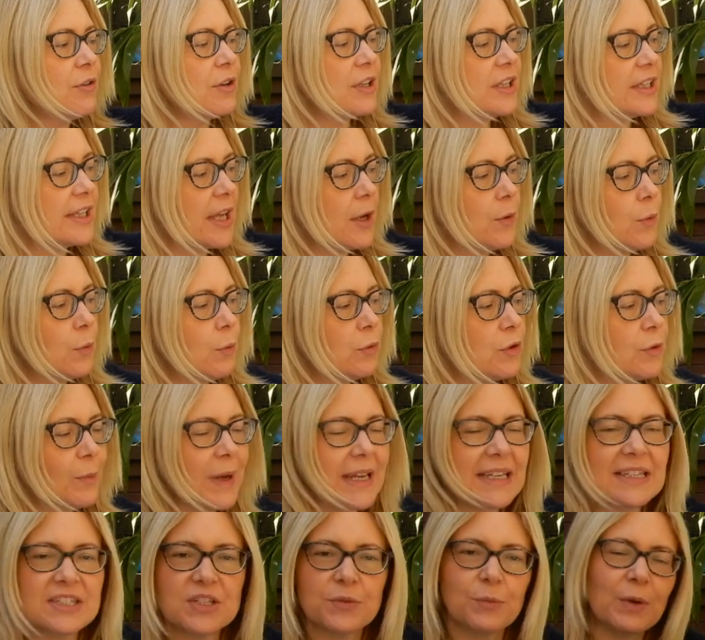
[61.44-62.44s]
not going to go all the
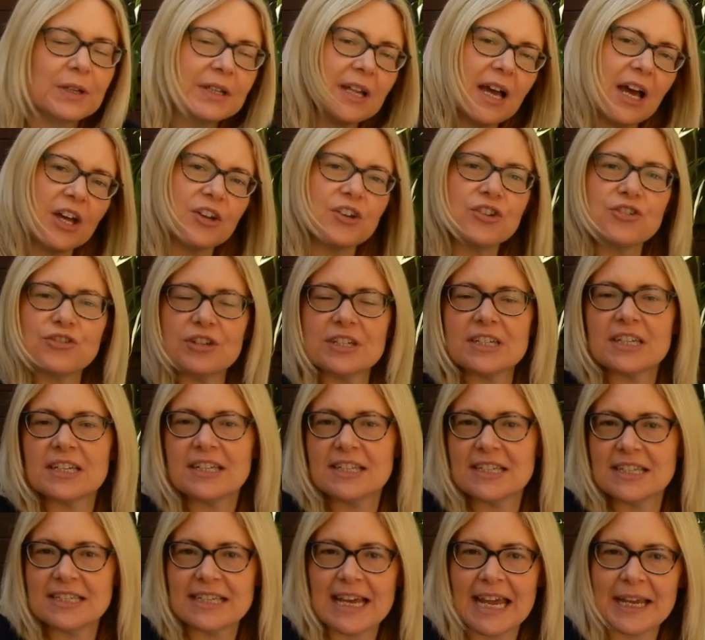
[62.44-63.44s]
way to 100
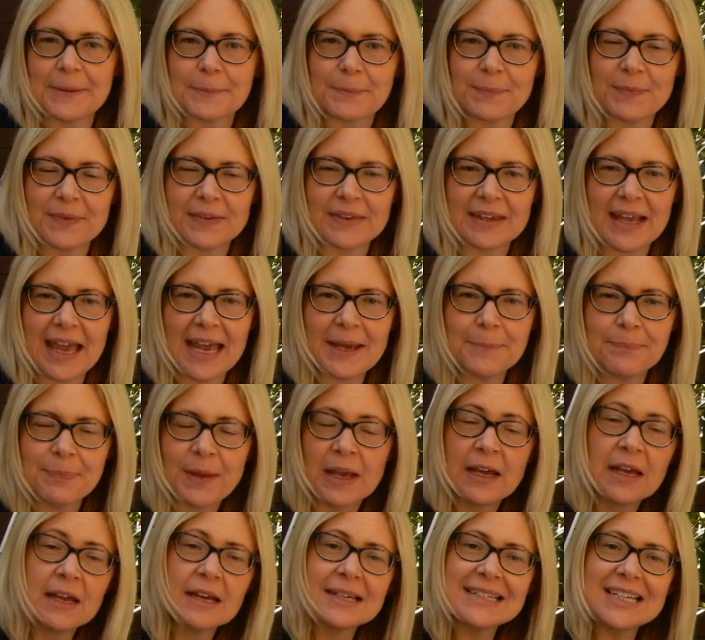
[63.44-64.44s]
today okay?
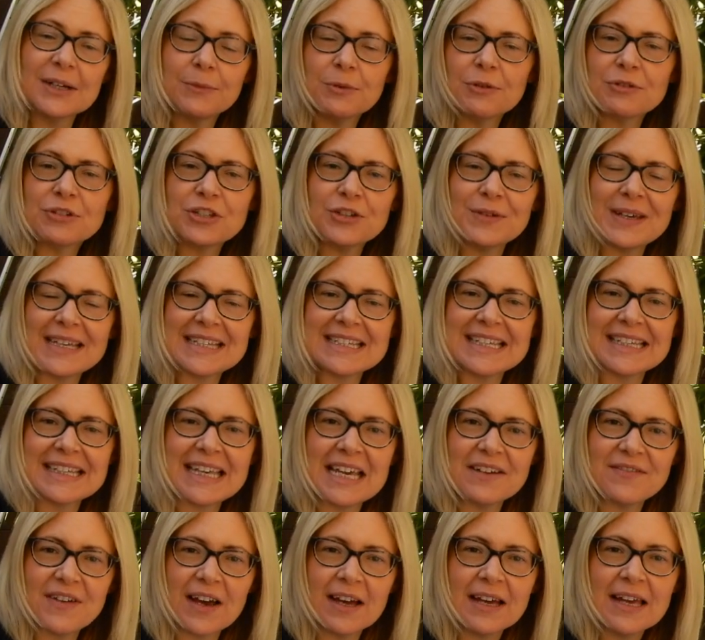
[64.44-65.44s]
So we'll do it
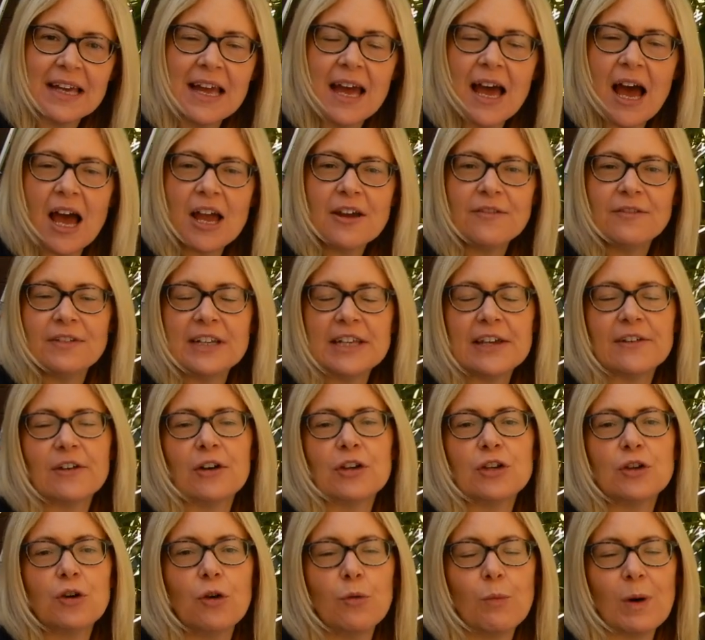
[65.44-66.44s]
together. Hopefully you've
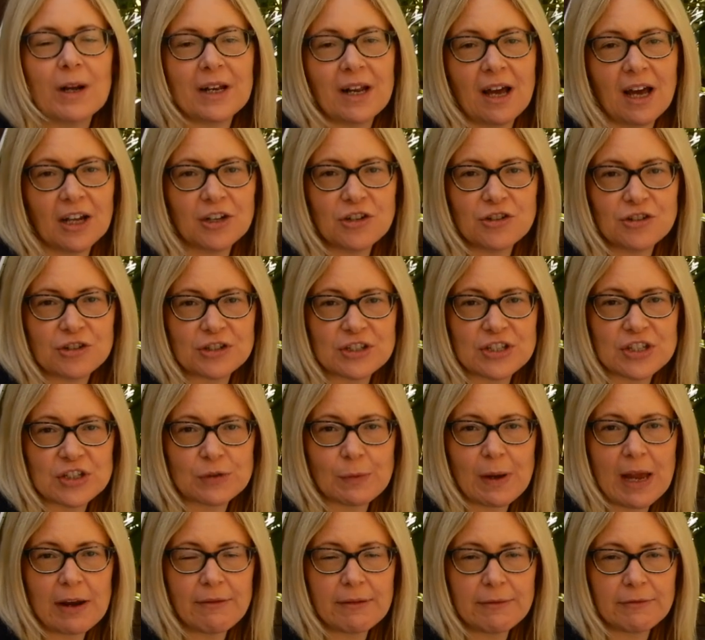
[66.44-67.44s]
got your 100
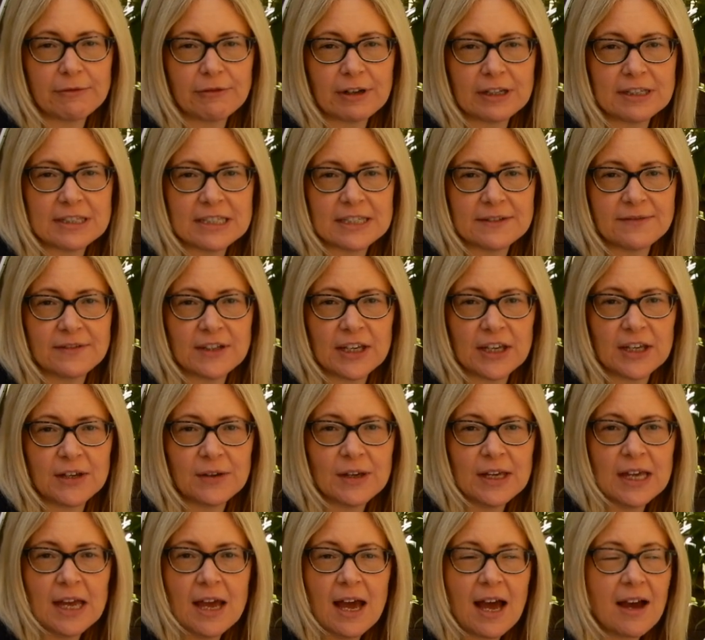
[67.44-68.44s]
square in front of
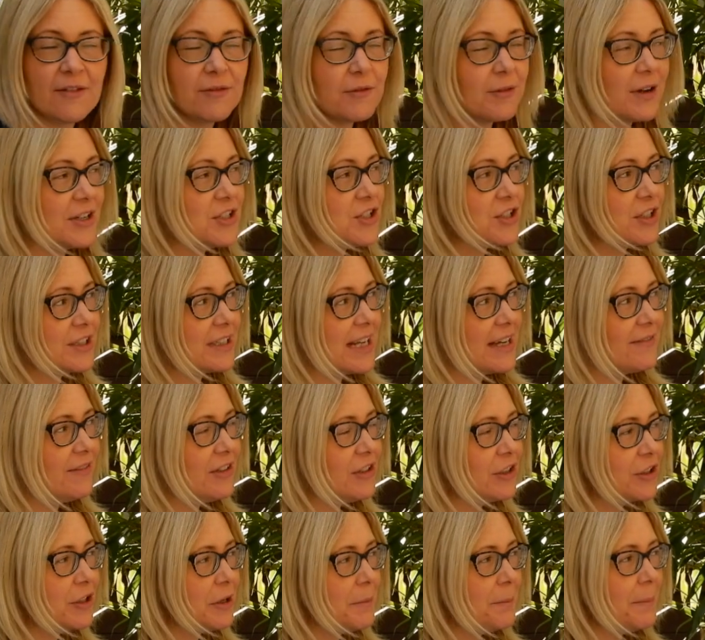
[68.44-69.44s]
you, otherwise you can have
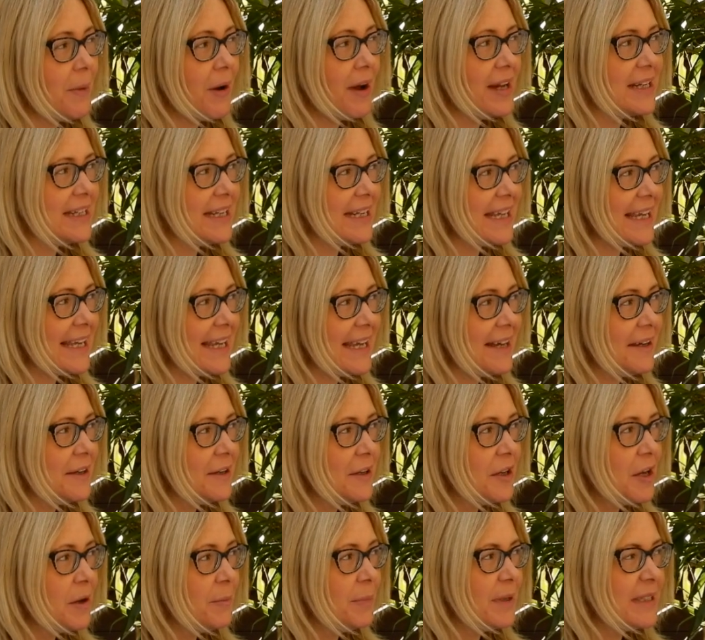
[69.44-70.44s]
a look at mine here.
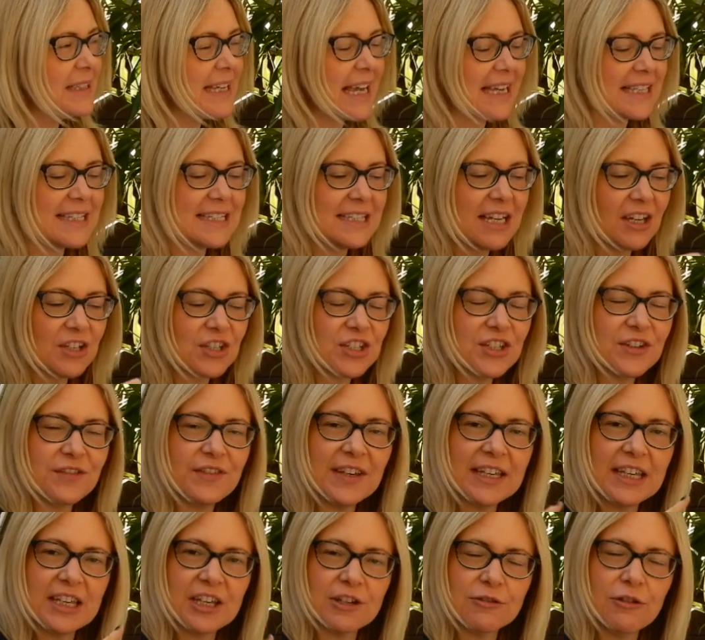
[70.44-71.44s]
But yes, touch your
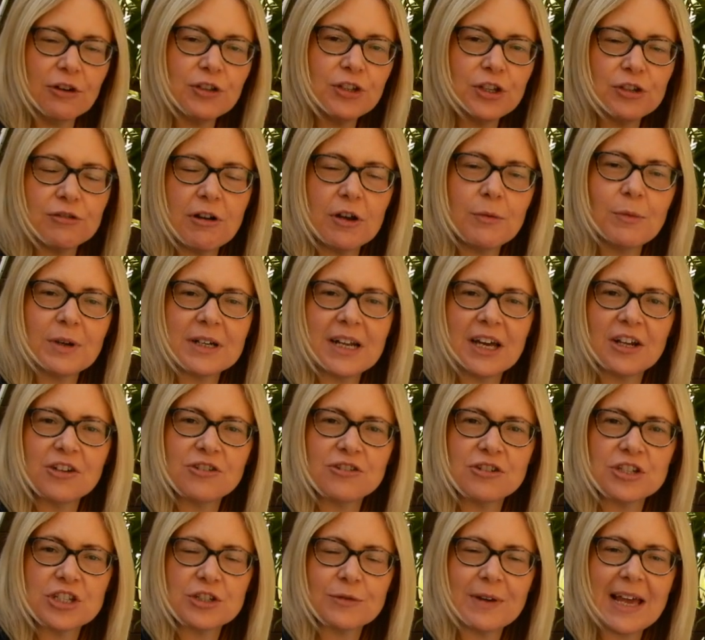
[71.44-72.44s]
finger on your own
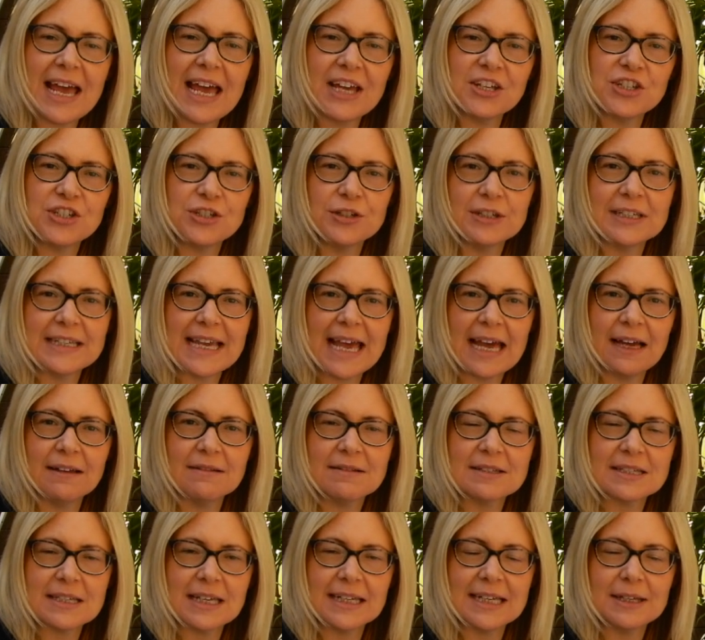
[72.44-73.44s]
100 square as you
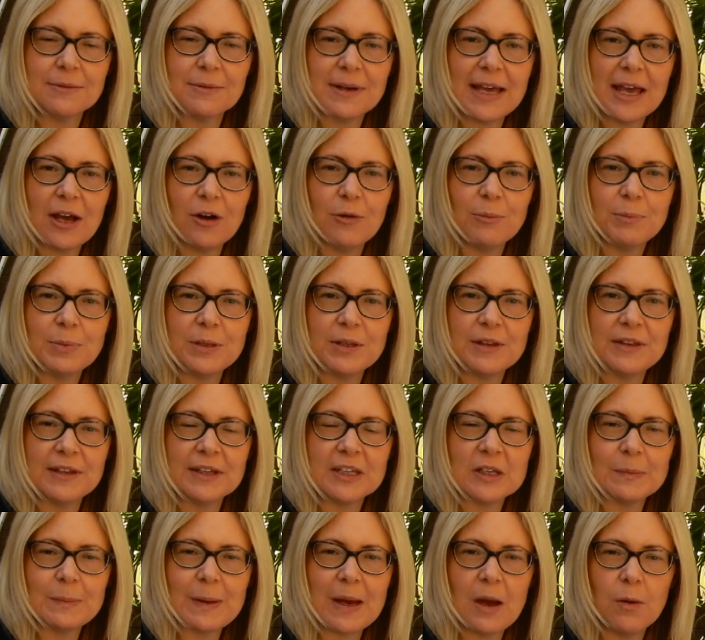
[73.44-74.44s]
count and it will help you
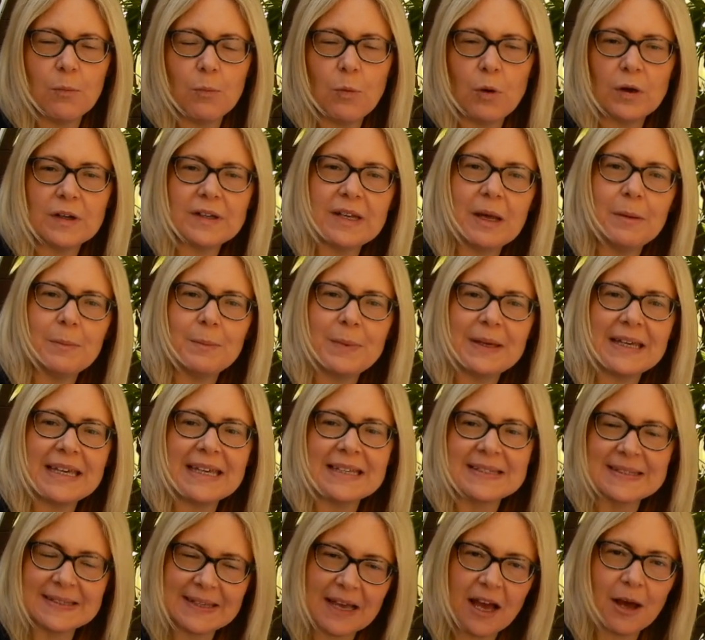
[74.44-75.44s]
think about what number
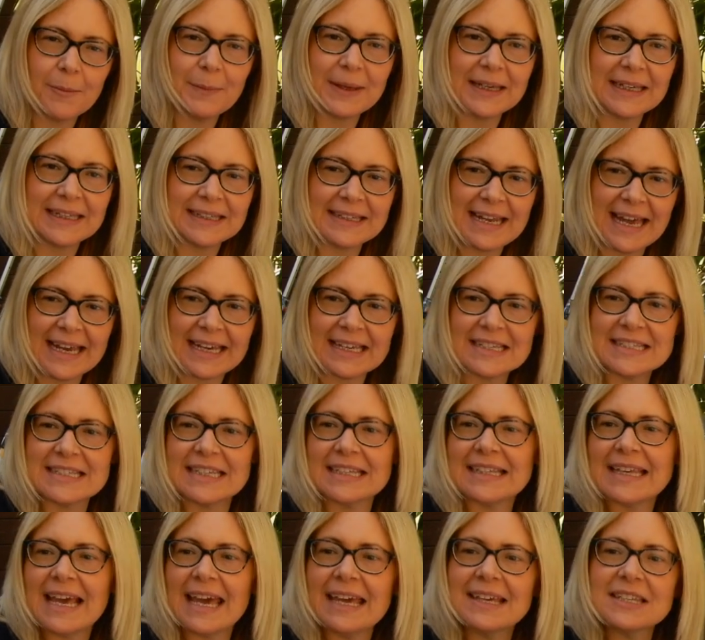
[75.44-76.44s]
is coming
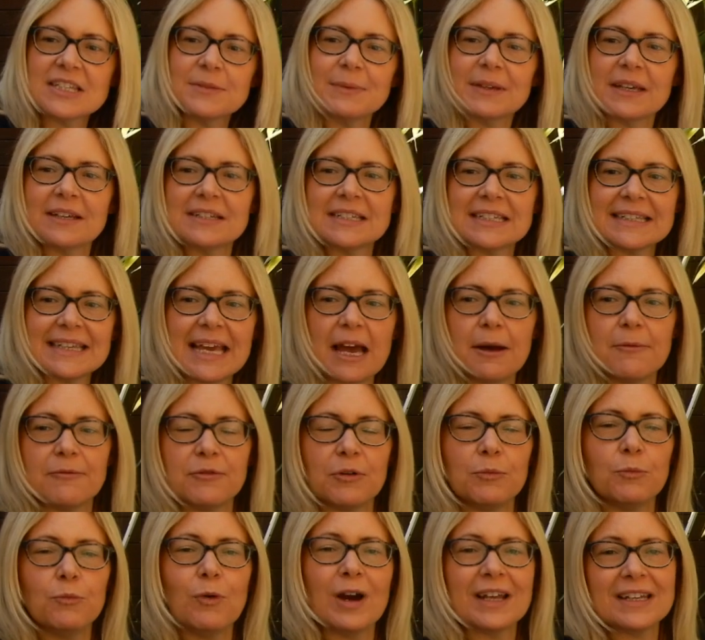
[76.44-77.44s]
next, okay? So we're going to count
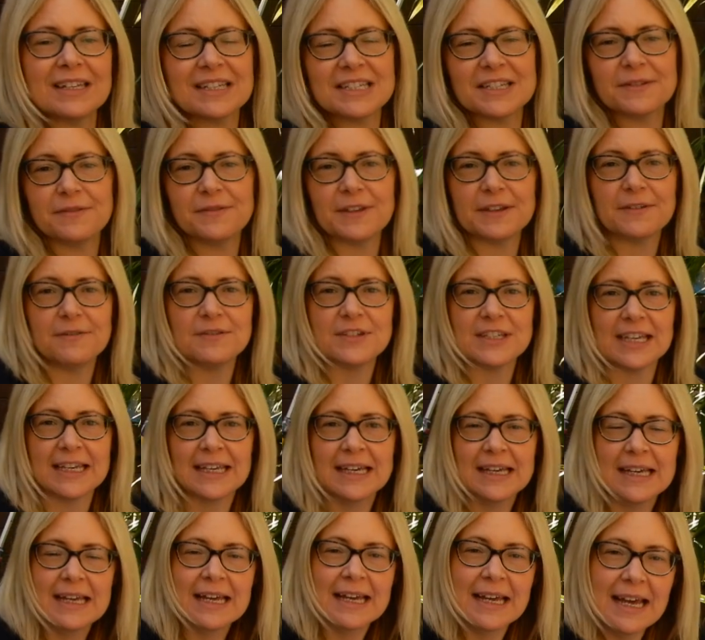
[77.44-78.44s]
from 1 to 50
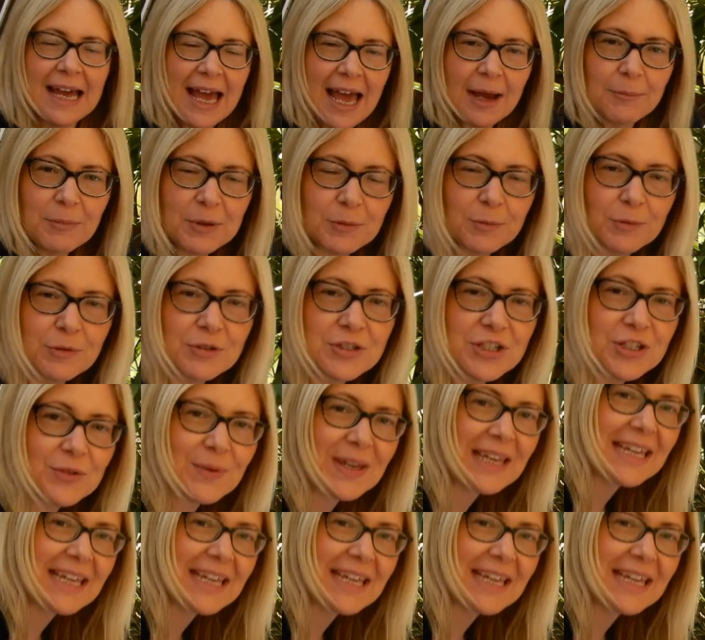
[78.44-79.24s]
and we will do